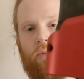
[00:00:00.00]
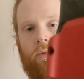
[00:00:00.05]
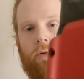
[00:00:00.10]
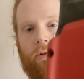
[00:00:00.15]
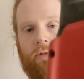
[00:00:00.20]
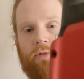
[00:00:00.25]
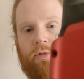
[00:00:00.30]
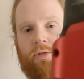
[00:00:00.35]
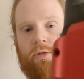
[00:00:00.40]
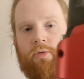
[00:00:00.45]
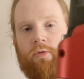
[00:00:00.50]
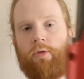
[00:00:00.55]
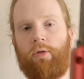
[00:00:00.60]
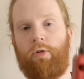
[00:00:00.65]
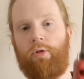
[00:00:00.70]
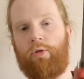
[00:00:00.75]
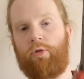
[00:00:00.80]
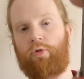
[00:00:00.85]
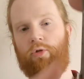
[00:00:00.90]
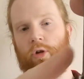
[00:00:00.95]
would
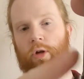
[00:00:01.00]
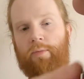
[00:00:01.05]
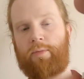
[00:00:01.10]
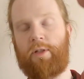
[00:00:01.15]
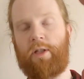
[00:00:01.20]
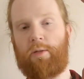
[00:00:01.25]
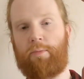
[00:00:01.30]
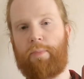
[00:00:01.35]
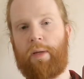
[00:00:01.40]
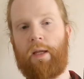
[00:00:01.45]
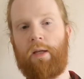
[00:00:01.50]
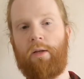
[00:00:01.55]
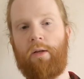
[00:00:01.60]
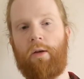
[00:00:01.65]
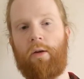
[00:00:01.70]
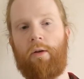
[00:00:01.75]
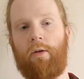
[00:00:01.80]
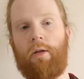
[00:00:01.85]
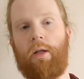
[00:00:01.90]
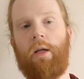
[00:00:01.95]
unscrew, drops this pin
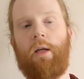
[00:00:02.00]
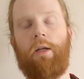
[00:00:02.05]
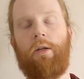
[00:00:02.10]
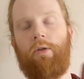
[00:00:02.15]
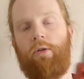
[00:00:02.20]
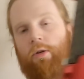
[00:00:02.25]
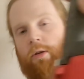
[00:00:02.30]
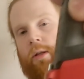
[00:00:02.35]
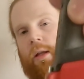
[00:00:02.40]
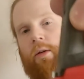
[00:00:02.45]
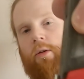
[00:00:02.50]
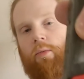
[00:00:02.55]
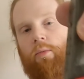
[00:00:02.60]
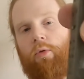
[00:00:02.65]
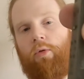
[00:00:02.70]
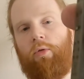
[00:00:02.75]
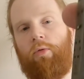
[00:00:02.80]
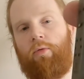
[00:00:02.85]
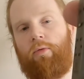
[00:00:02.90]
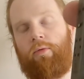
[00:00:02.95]
down. You can then
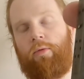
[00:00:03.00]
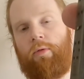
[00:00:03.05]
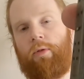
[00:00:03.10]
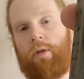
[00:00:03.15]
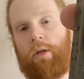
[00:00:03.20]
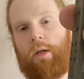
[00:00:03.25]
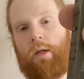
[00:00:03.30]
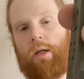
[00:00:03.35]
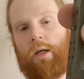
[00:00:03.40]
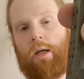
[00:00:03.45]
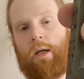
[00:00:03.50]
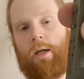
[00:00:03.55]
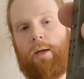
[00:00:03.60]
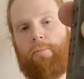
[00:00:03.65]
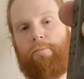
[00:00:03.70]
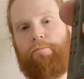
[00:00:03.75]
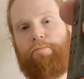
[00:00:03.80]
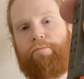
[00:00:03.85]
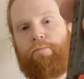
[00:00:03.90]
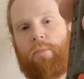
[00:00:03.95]
remove the
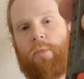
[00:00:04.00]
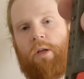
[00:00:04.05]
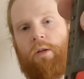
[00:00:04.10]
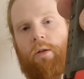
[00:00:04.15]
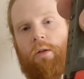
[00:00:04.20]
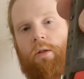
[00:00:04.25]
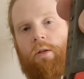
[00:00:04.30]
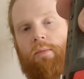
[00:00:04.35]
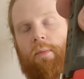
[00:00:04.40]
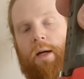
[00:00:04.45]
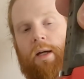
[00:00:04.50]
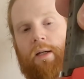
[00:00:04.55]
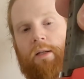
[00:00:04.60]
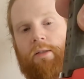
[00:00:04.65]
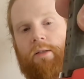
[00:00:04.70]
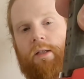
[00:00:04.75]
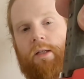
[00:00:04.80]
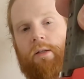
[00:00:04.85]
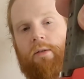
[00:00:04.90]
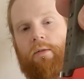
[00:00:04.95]

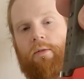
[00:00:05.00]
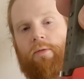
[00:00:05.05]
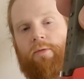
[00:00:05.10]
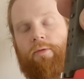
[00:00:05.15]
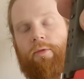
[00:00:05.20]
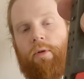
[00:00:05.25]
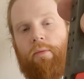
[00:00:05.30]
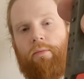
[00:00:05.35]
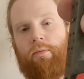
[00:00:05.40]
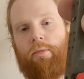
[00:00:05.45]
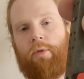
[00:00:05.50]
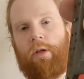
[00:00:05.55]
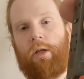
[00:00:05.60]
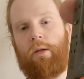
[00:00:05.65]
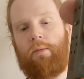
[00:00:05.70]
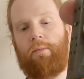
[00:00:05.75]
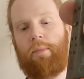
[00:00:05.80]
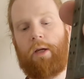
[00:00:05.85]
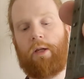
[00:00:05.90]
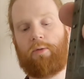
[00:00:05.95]
magazine from
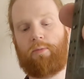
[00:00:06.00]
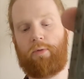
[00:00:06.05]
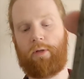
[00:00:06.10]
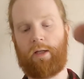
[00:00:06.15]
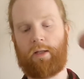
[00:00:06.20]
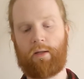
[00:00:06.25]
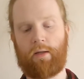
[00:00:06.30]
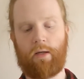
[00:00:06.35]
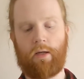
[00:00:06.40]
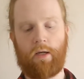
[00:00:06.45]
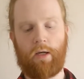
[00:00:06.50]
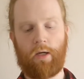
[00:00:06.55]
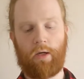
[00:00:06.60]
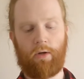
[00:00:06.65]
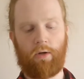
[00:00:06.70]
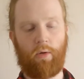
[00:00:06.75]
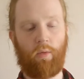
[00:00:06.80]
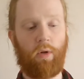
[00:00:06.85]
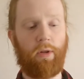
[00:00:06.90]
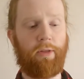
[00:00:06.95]
the base plate.
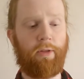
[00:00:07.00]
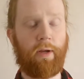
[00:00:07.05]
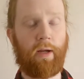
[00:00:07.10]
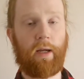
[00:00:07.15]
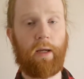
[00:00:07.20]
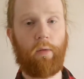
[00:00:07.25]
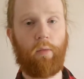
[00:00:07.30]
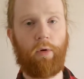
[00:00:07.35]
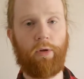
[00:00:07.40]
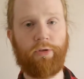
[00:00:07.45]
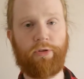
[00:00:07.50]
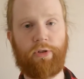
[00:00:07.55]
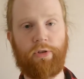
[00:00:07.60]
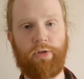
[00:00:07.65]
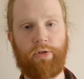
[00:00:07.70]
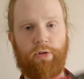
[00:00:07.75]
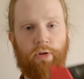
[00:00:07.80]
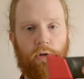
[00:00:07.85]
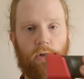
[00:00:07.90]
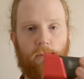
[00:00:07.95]
Now, one thing I was
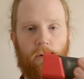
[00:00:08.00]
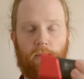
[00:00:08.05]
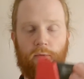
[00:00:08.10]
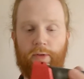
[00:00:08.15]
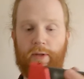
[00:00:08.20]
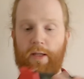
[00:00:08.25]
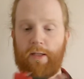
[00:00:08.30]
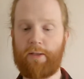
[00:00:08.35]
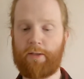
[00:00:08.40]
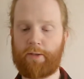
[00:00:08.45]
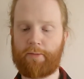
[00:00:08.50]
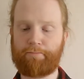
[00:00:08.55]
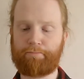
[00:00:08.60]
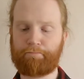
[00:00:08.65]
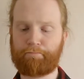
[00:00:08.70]
concerned about with these,